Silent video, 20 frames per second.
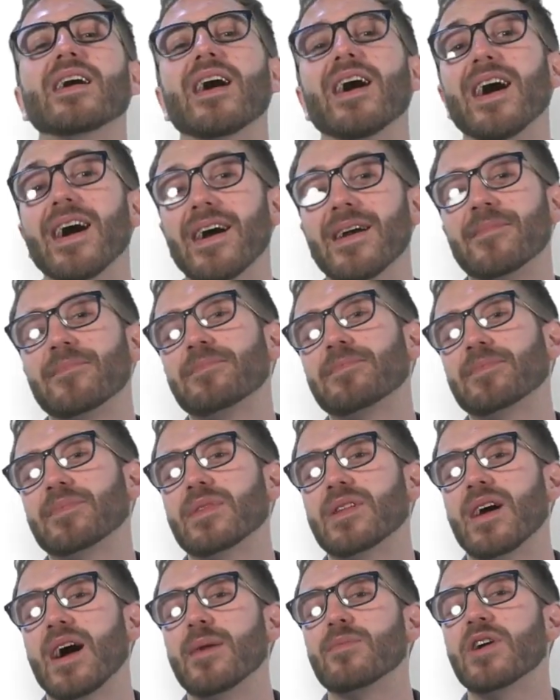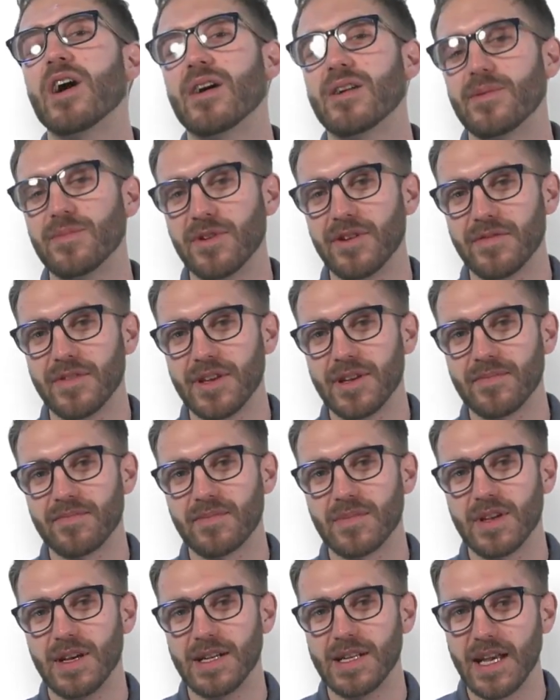Hi, I'm Connor Murphy,
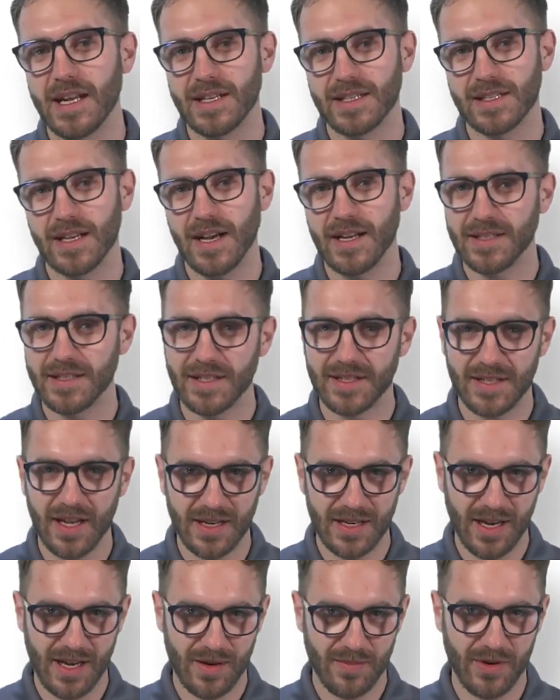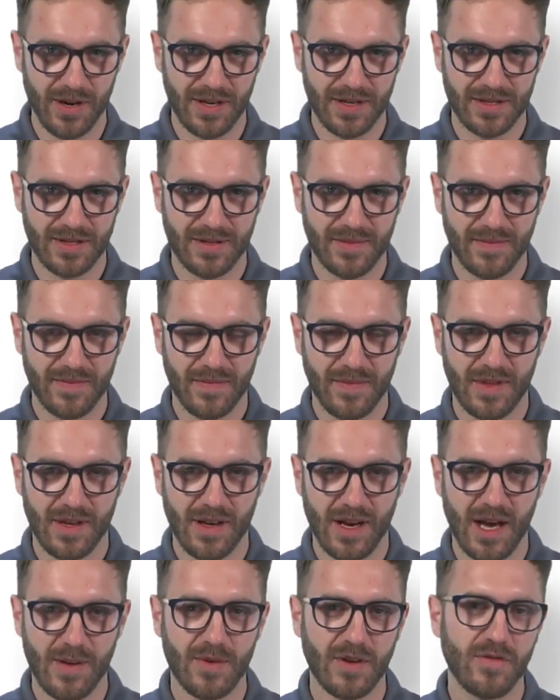a data scientist at Databricks.
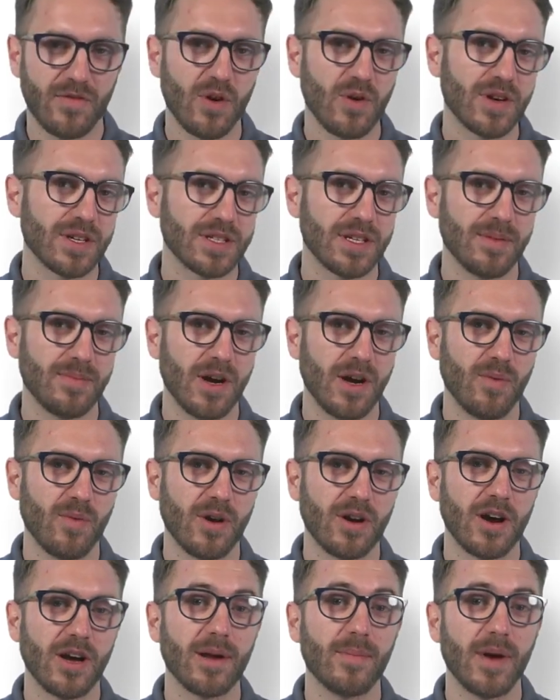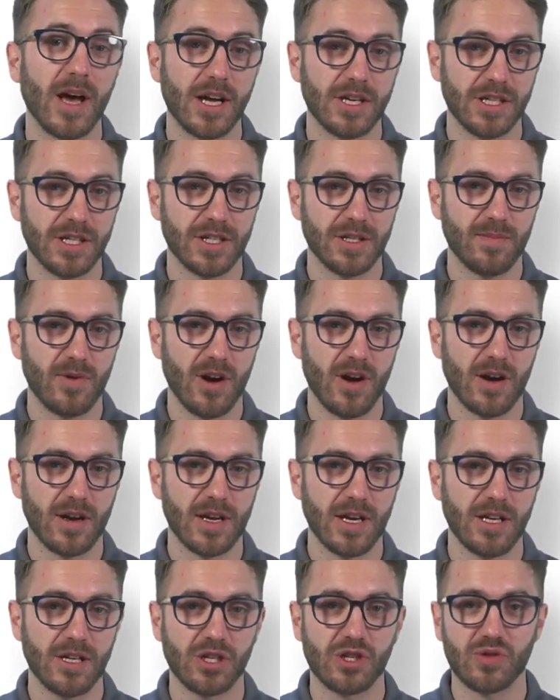I've been focusing my work on Apache Spark
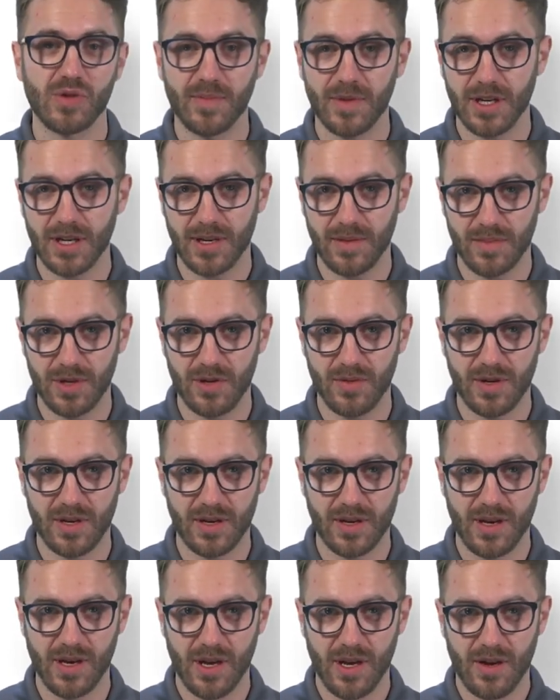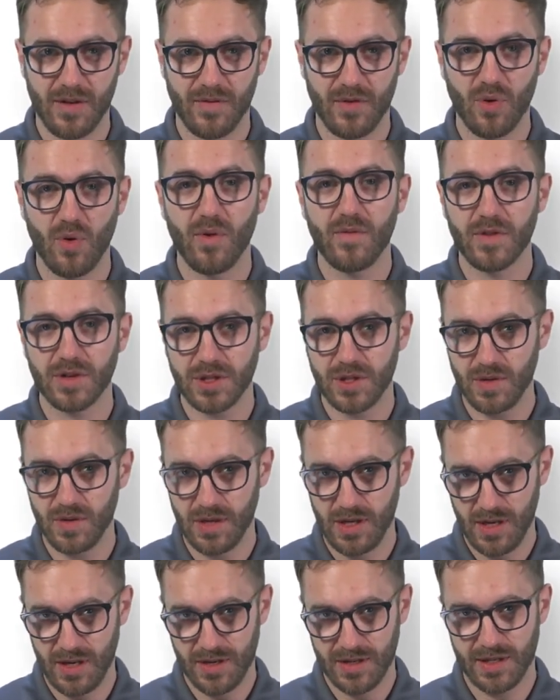and distributed computing for over 2
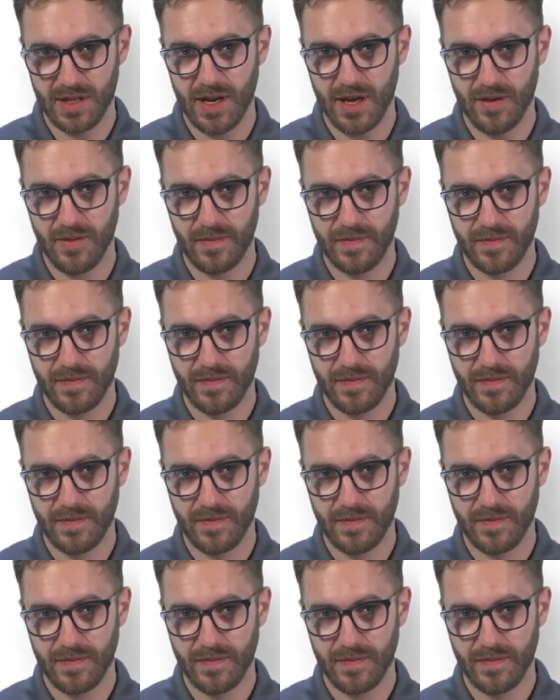years now.